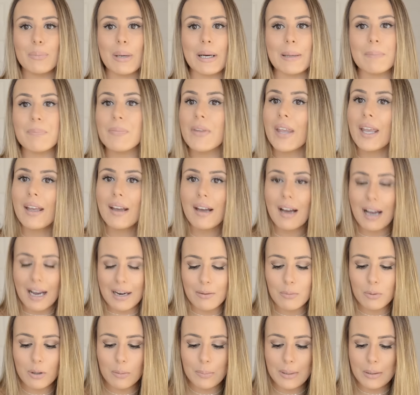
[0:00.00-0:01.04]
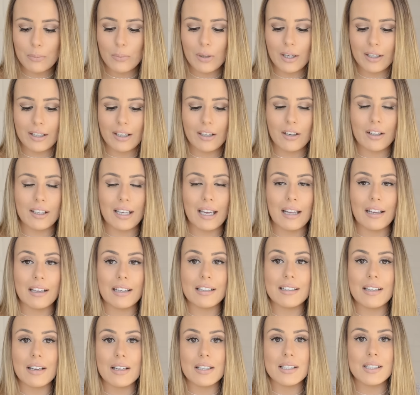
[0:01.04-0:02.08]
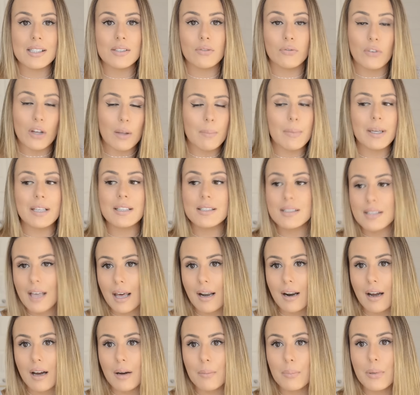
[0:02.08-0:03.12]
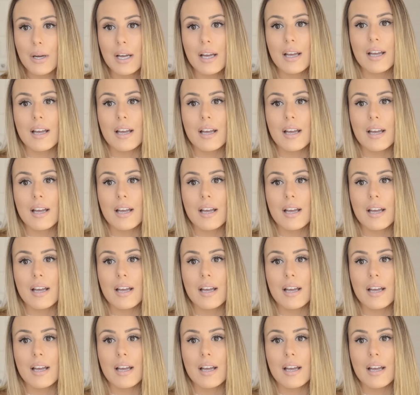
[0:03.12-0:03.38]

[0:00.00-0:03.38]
but I will be working on getting a nice filming setup